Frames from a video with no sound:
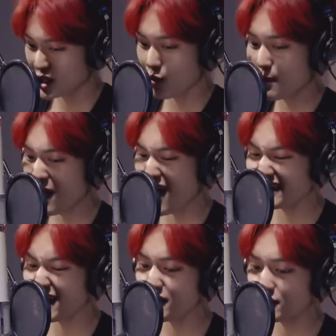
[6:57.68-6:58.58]
for the
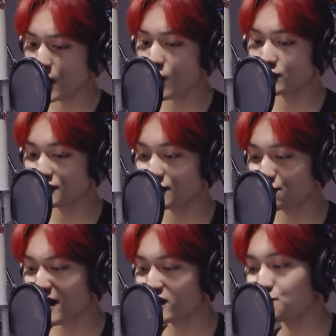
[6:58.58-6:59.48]
better.
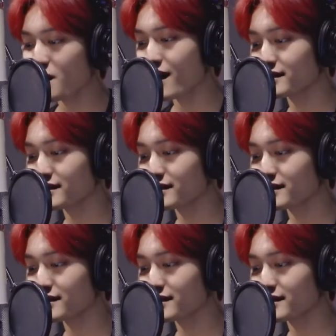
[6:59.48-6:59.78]
Everything about